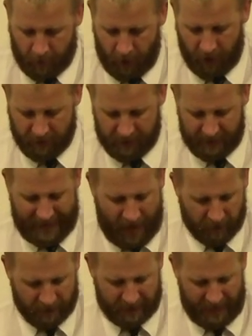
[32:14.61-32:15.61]
unto the
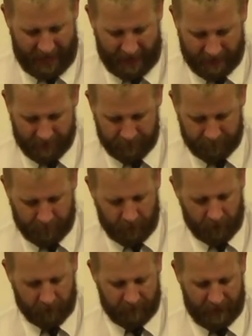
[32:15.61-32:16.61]
outside
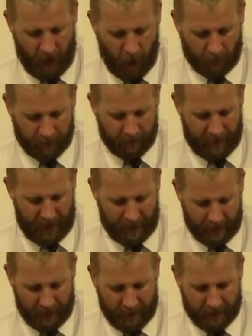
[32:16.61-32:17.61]
of the armed
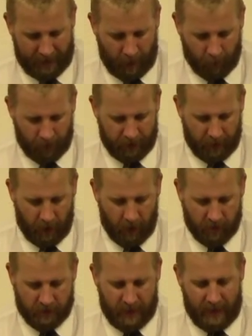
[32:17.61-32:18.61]
men that were in the
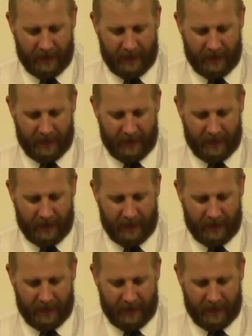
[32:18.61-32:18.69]
host.